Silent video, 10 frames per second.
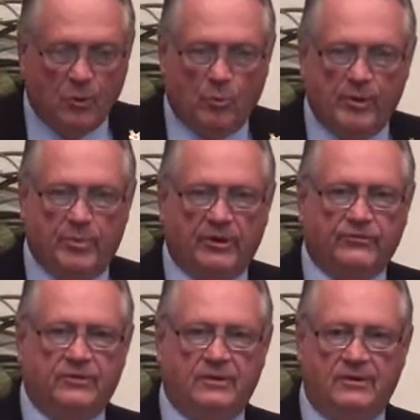We
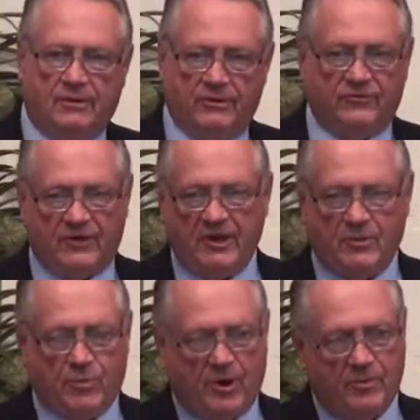built, well, the State
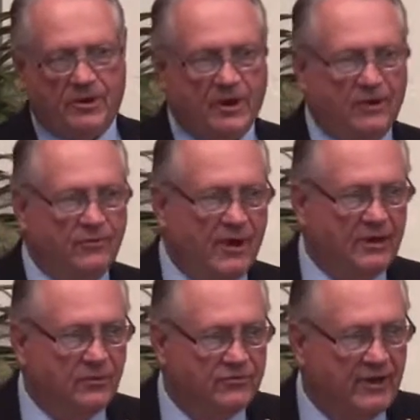Department
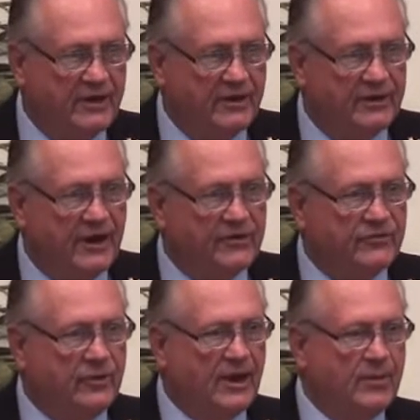contractor was Sandia
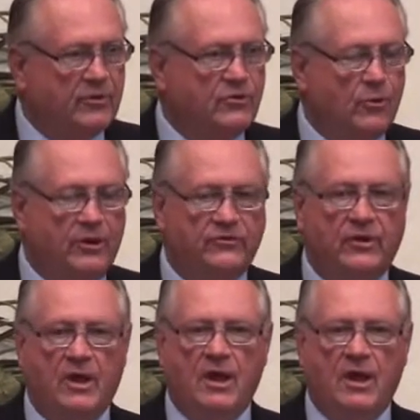National Laboratories.